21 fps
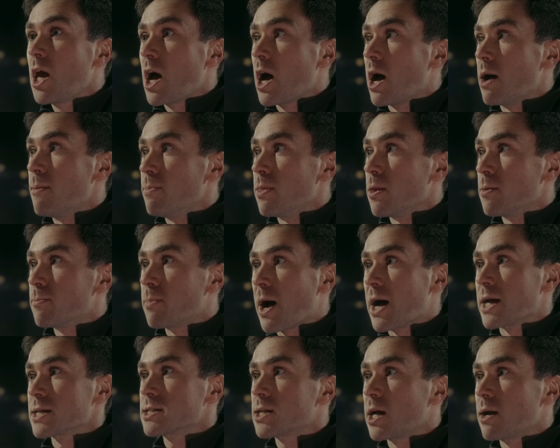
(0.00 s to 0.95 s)
But
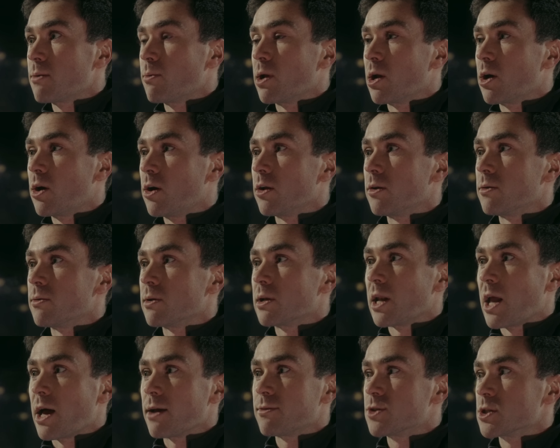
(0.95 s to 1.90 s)
as time went on,
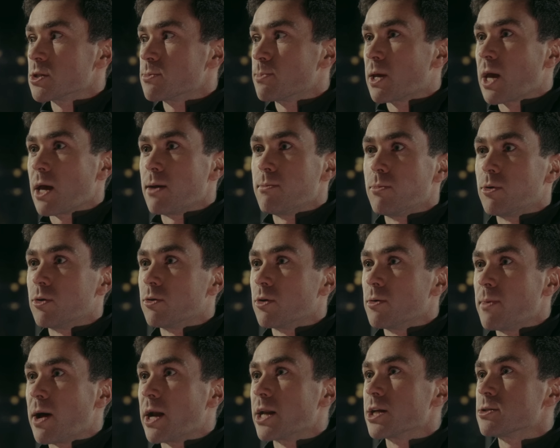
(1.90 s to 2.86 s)
life just became more
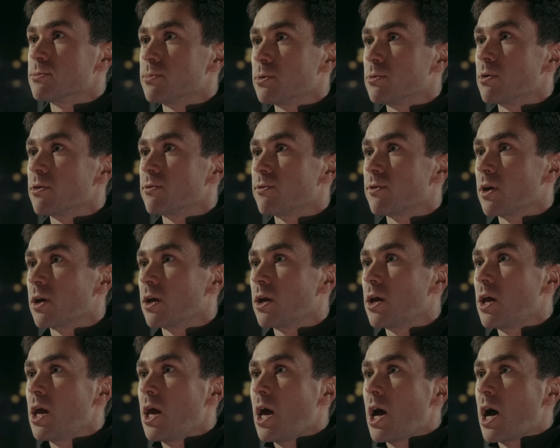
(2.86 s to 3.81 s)
unmanageable with it,
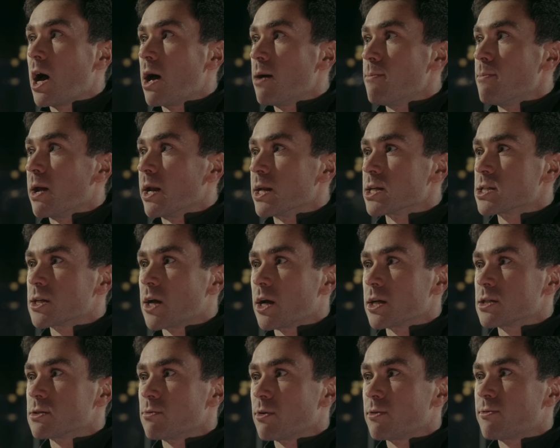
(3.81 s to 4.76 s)
and it
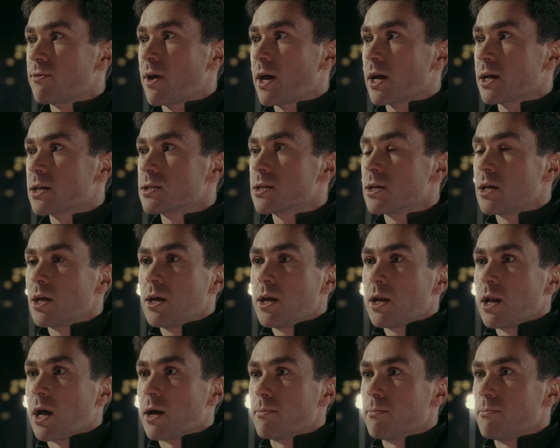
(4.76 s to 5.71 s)
started to affect
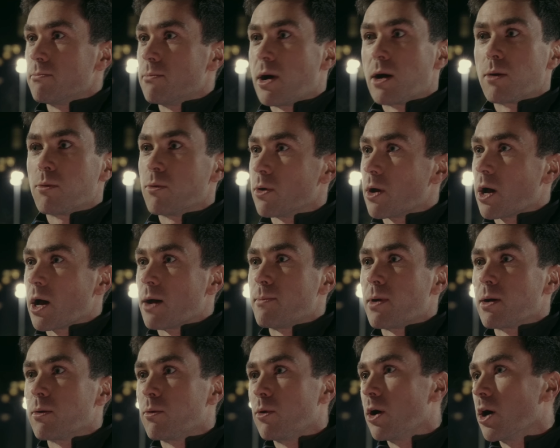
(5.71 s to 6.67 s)
like my
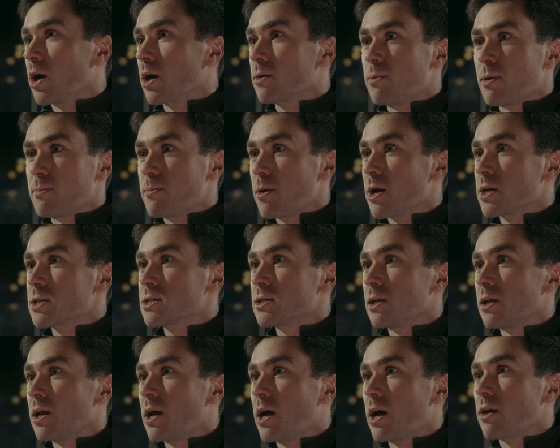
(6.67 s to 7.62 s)
work, my
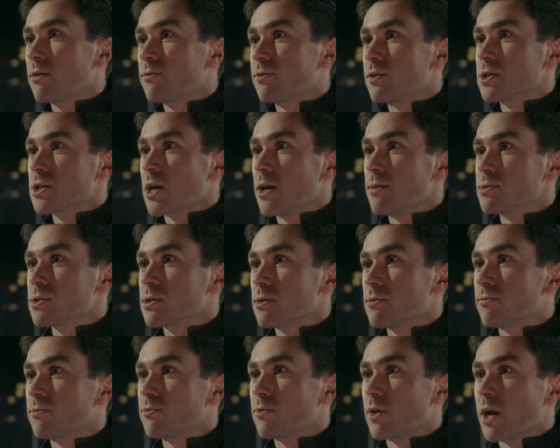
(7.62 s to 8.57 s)
personal life, in terms
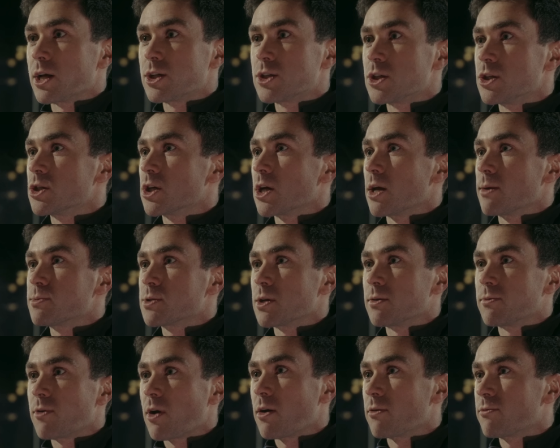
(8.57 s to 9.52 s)
of relationships,
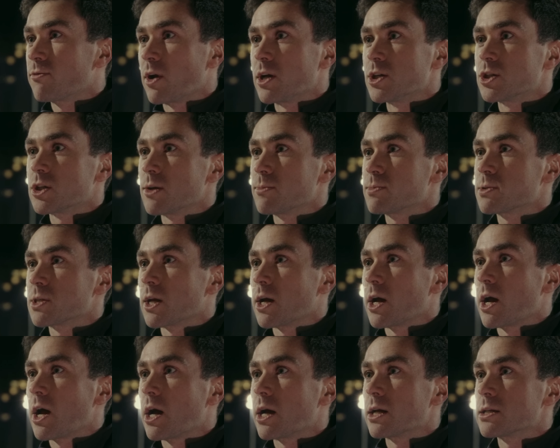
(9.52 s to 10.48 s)
of friendships that
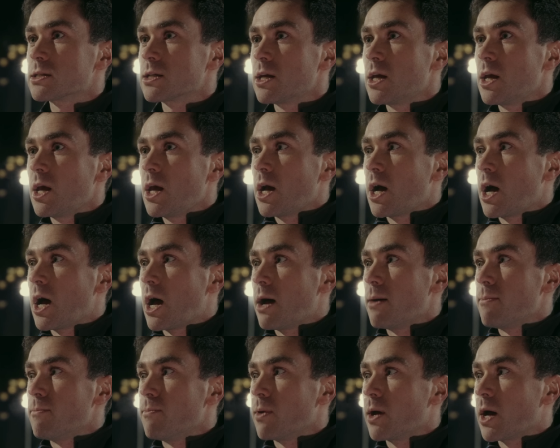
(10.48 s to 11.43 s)
I had,
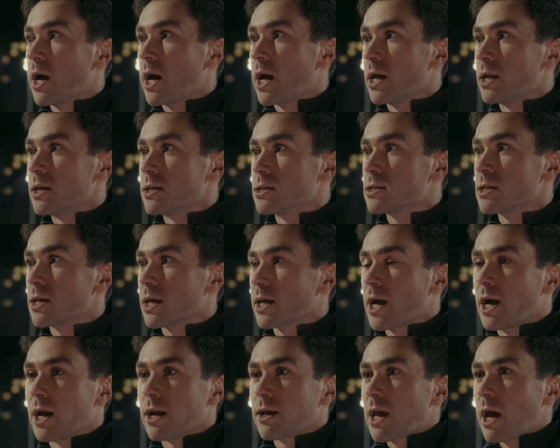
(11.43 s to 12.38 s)
and it
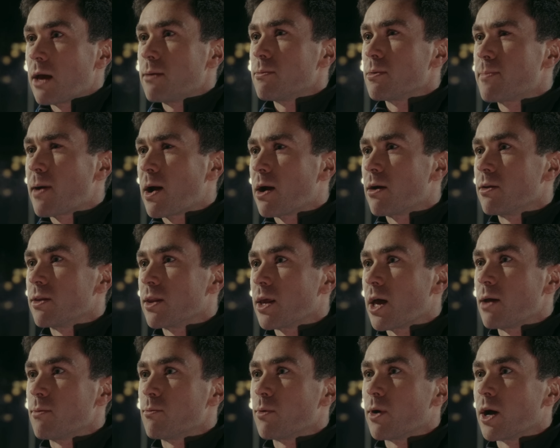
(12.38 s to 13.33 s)
kind of came apparent
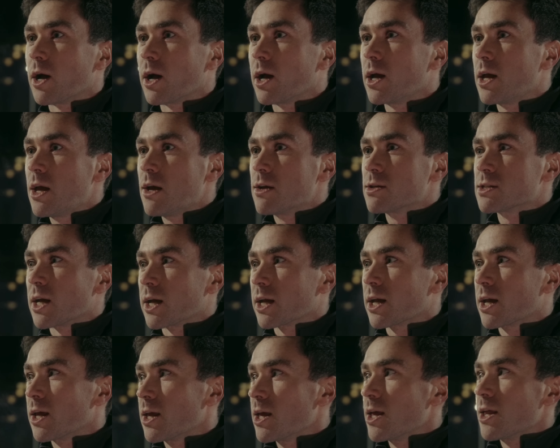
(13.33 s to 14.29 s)
then where it's
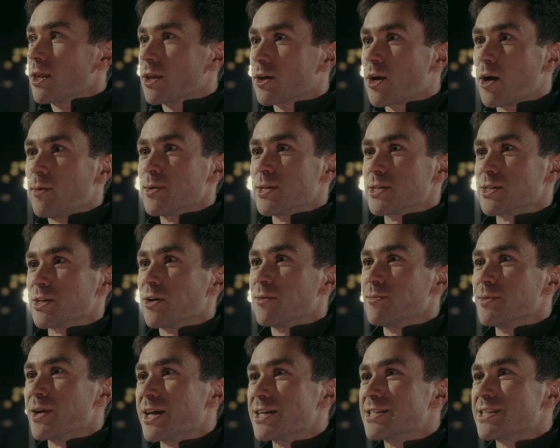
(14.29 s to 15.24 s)
like common
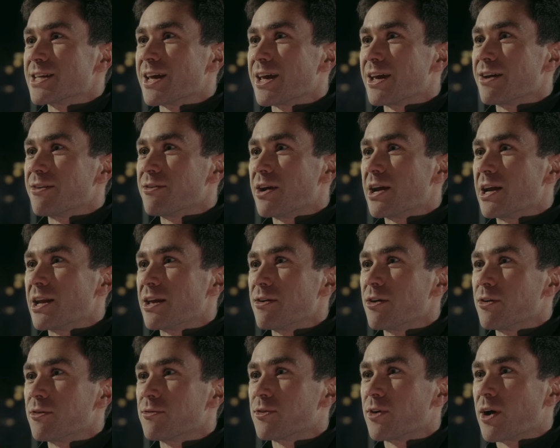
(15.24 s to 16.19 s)
denominator here
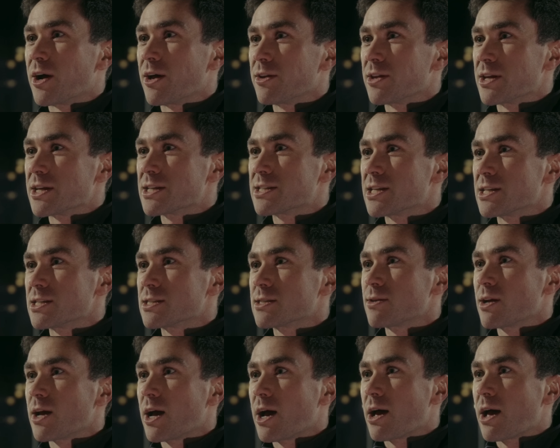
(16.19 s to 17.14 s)
really throughout this
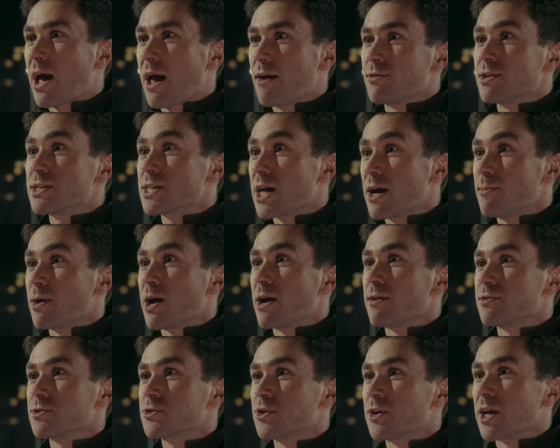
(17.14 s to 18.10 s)
is every time I
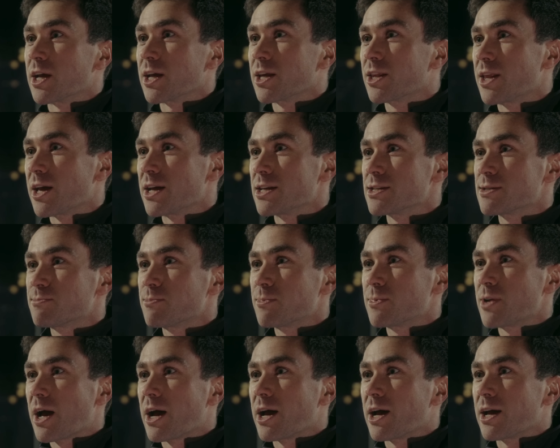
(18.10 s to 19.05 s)
have a drink, there's
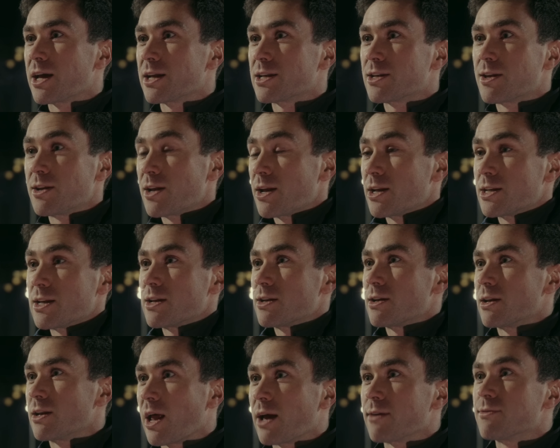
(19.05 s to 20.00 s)

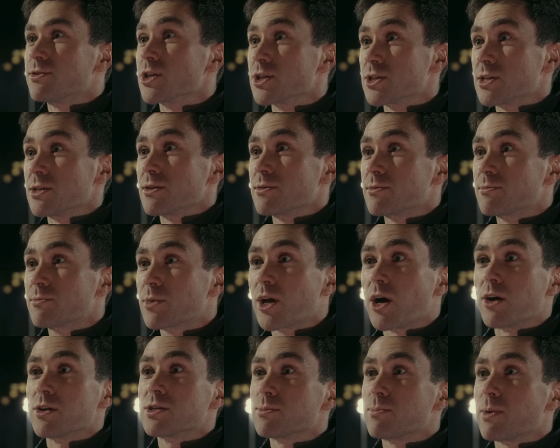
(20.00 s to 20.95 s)
life doesn't
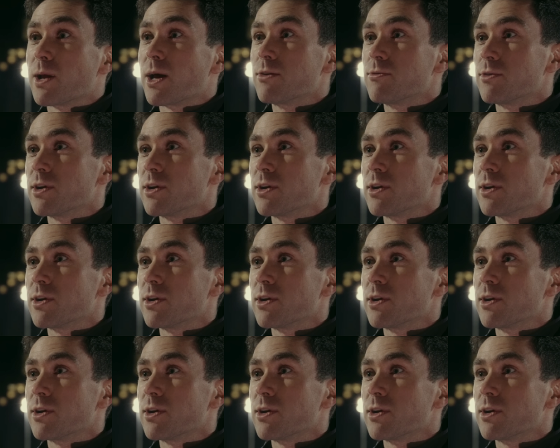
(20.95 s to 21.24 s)
go to plan